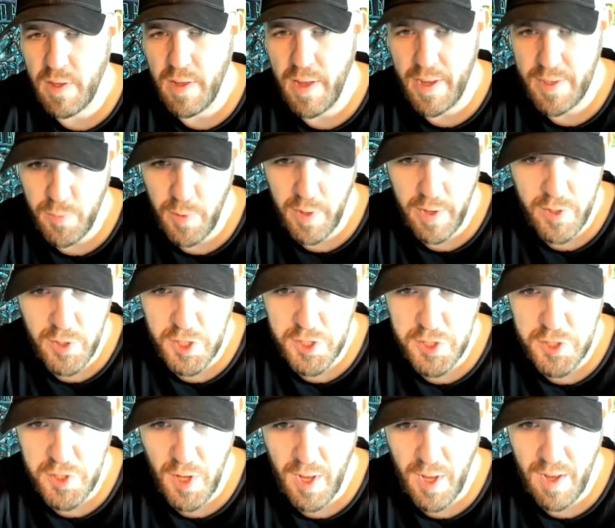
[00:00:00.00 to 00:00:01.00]
as we
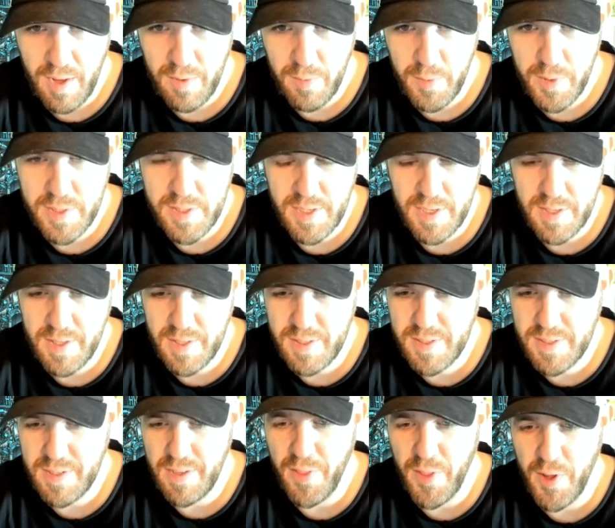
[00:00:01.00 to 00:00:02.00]
just saw with
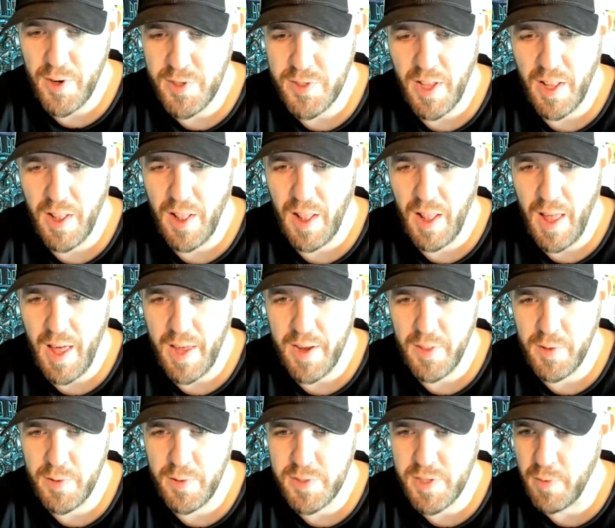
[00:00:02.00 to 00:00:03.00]
Sithis, there's a lot
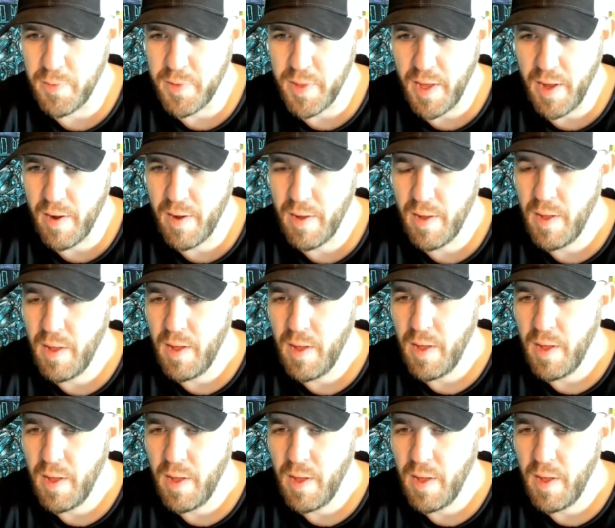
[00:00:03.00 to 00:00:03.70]
of those out there.